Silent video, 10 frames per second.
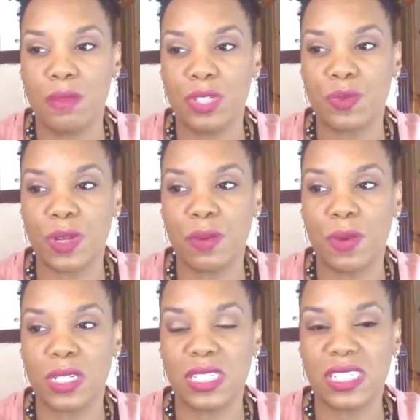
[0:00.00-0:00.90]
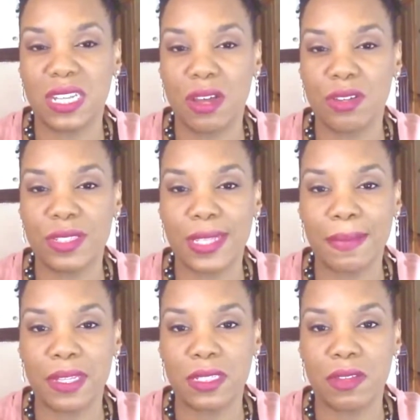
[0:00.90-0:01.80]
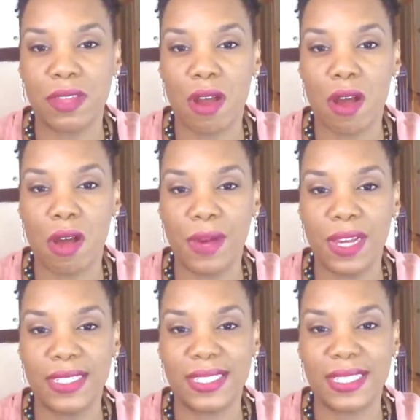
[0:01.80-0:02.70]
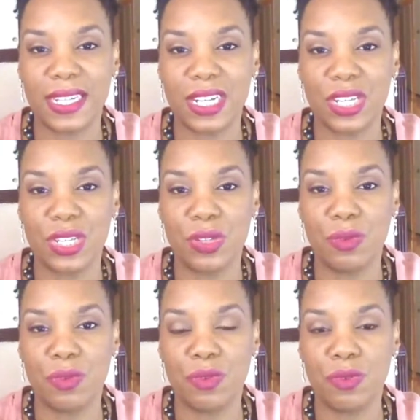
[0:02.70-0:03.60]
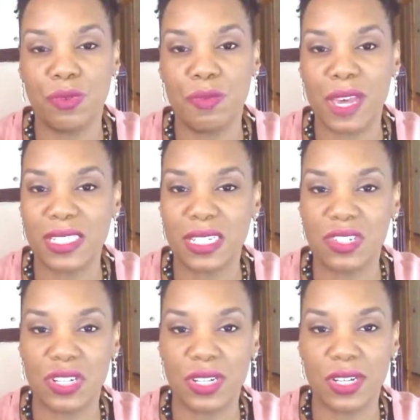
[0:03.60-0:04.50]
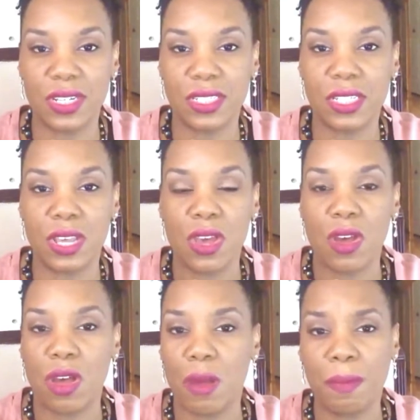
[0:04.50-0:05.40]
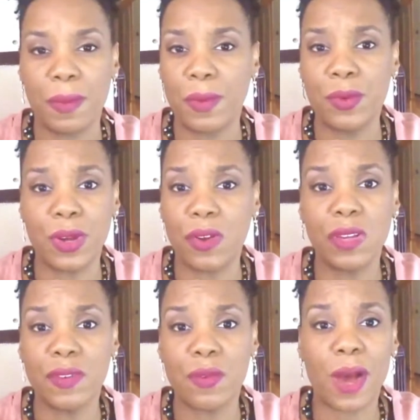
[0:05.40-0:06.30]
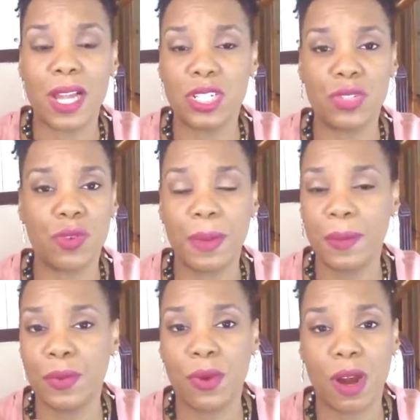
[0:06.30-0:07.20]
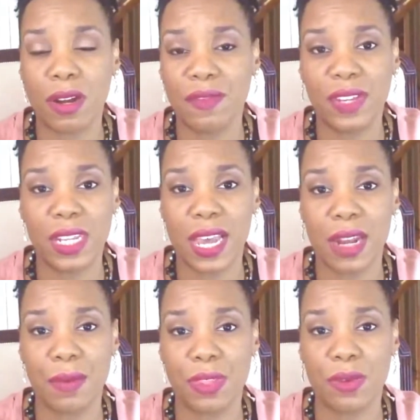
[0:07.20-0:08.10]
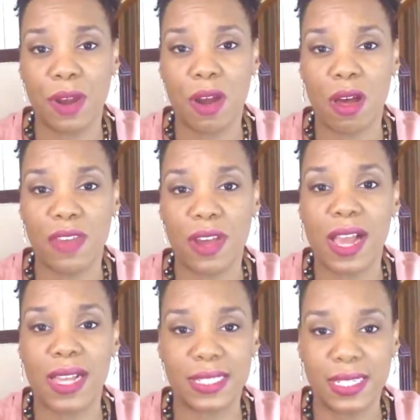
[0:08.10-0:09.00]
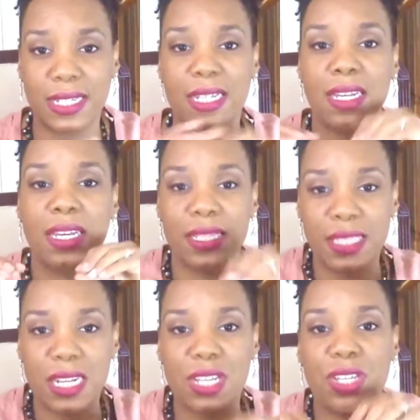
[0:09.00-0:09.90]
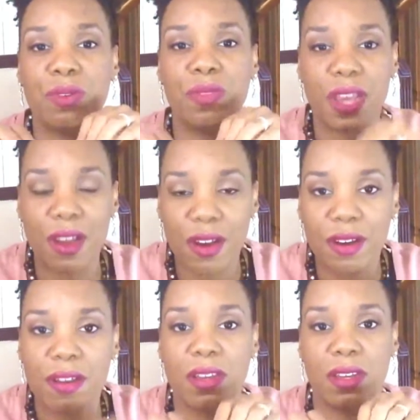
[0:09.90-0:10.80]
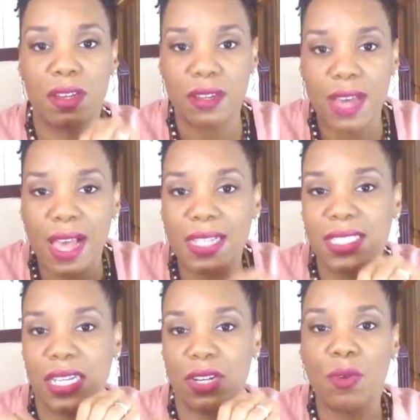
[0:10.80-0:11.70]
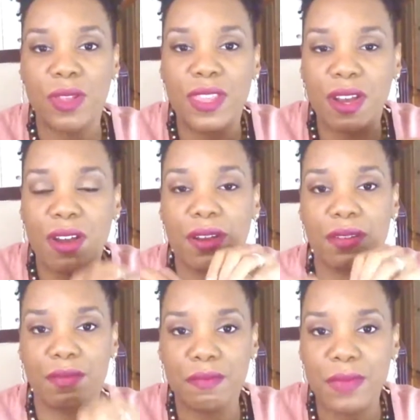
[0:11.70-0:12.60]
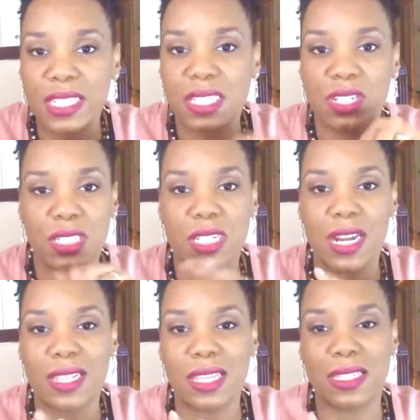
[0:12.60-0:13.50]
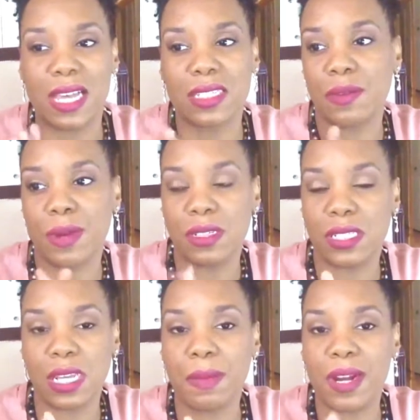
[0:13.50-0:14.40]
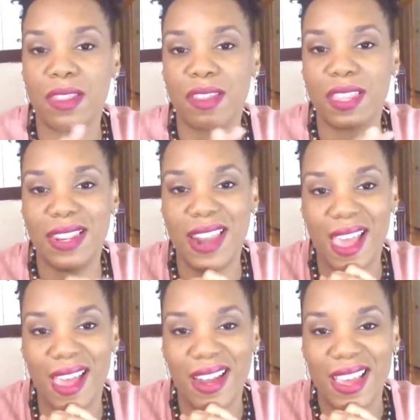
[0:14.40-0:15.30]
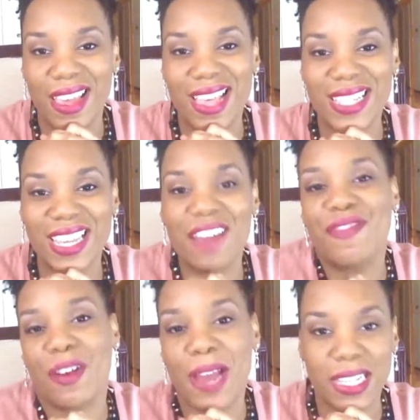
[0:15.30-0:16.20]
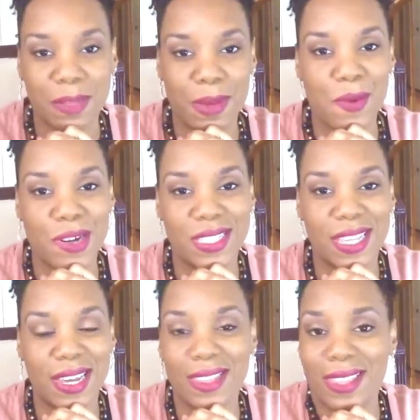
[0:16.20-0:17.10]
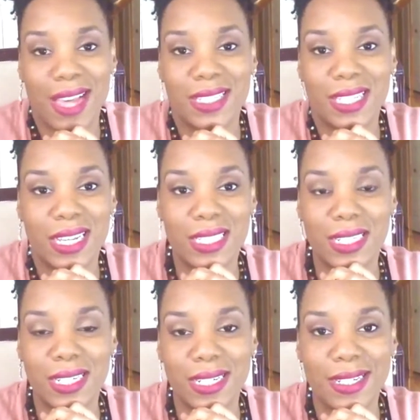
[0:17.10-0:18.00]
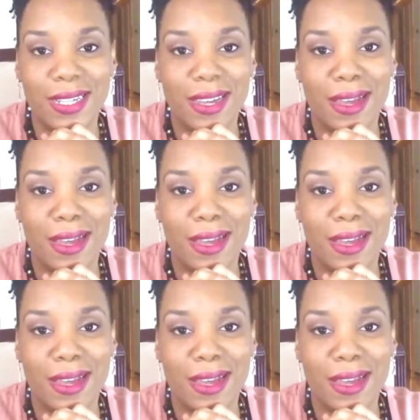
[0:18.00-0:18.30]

just really want to sell you something. So they're always sending you messages. People who don't even watch you, or people who aren't affiliated with you at all, they're constantly sending you their content or their messages. And I think that's the worst thing. But other than that, that's if there has to be a worst thing. That's easily